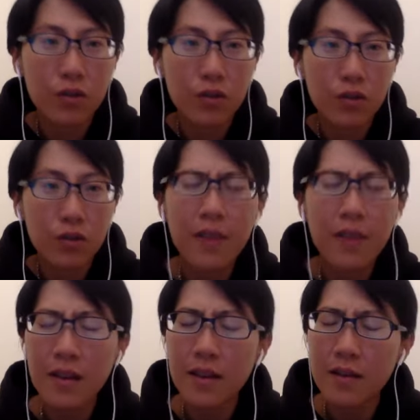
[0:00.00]
And I
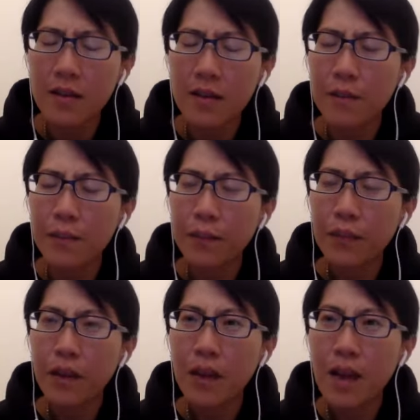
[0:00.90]
think it's the
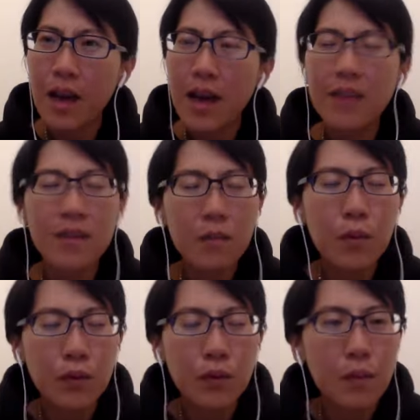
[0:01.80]
it's the
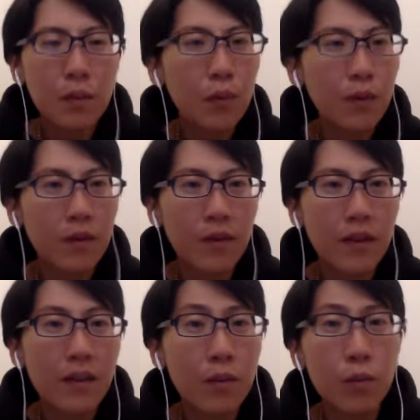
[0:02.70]
most important
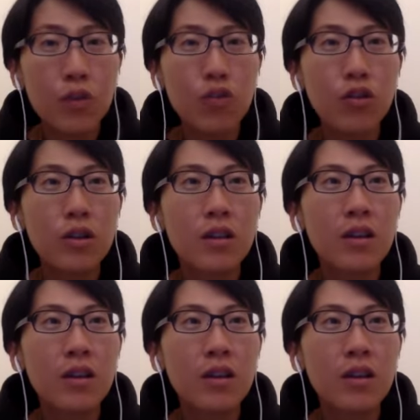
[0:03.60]
things we should